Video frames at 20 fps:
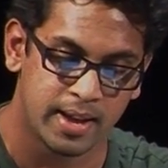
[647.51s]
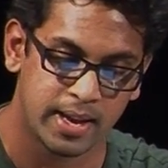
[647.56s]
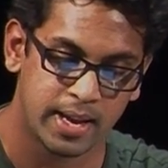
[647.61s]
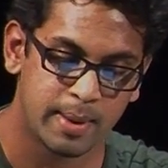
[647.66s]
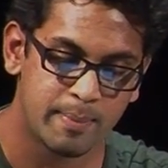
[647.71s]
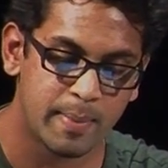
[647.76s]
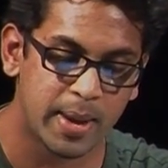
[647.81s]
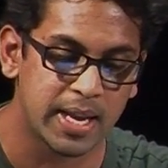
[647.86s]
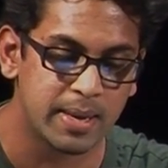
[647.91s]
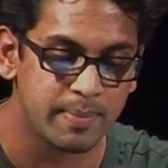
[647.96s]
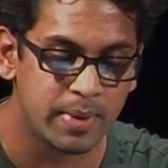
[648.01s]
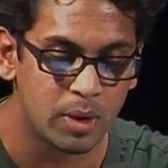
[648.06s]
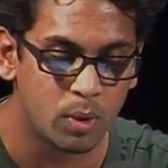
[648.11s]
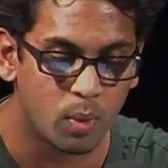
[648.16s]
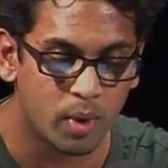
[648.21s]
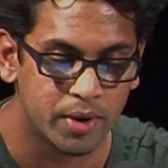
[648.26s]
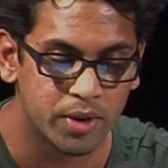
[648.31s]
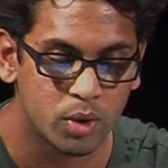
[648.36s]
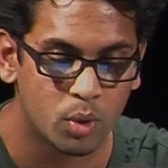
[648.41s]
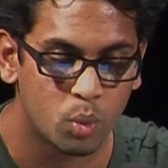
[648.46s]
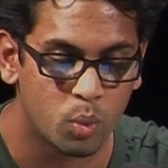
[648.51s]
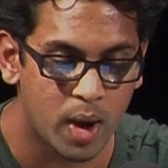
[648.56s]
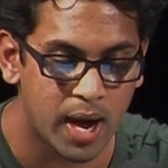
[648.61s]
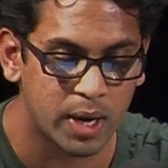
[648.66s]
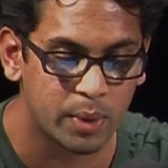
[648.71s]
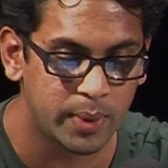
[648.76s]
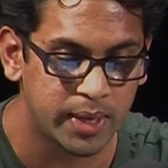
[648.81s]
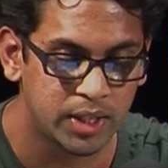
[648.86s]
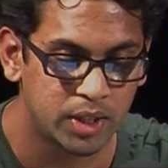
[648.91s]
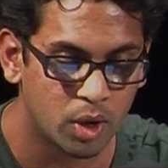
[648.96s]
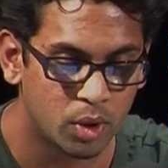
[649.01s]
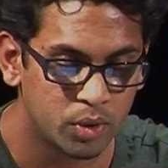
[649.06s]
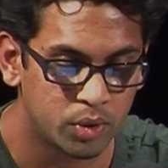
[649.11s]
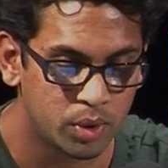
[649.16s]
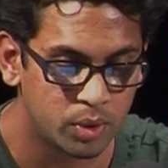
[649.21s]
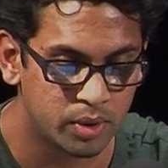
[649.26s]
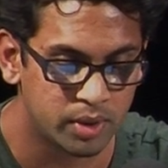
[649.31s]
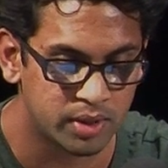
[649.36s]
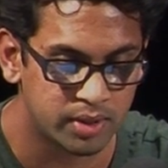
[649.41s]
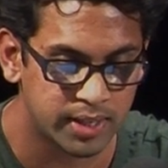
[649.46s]
It made me wonder why we don't
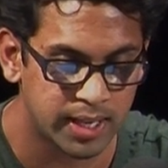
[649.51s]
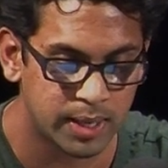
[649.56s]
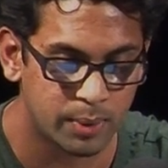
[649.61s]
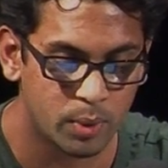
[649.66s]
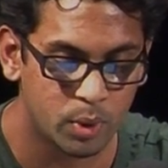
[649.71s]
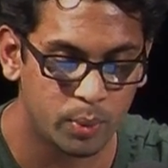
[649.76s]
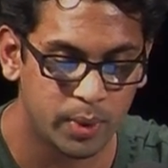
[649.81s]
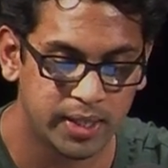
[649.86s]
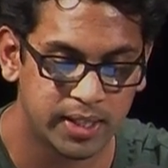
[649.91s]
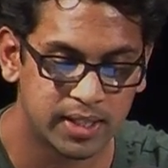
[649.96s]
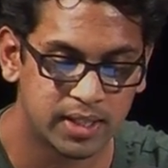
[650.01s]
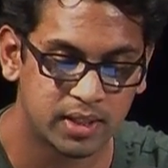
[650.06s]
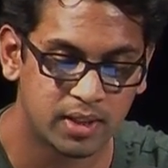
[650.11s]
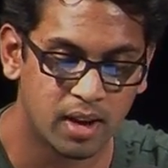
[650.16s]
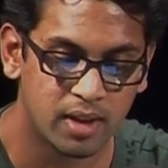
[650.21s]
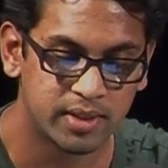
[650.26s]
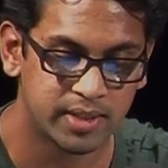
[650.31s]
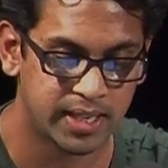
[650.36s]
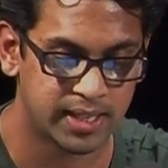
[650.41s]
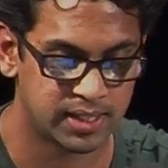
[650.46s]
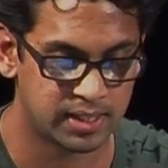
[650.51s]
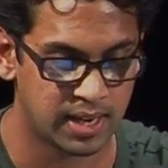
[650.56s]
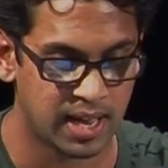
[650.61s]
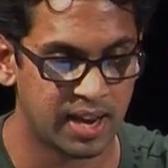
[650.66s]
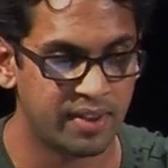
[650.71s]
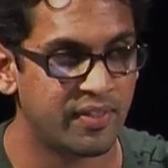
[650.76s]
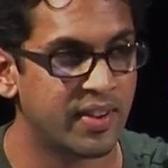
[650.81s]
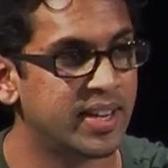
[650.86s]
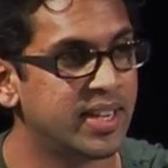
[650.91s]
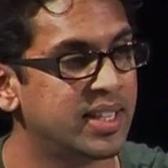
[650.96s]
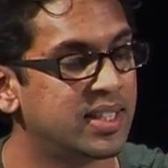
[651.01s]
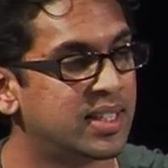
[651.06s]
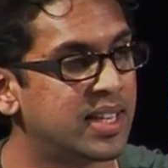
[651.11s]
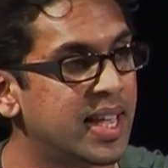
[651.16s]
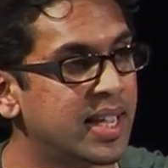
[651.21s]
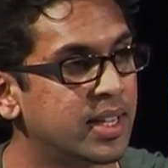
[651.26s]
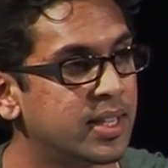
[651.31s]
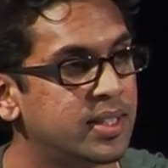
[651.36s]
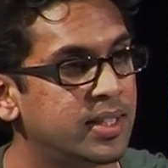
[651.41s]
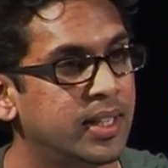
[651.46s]
do the same when we discuss his life and his
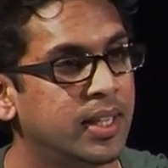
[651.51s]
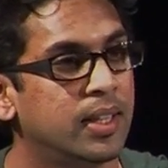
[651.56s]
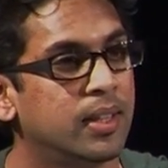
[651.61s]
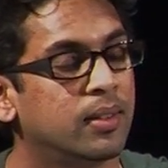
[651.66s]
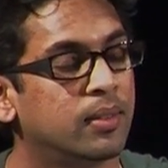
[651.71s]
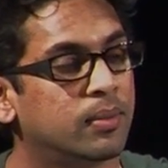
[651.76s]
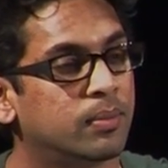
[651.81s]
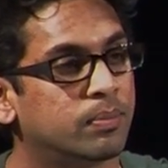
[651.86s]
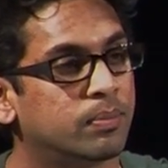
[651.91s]
legacy.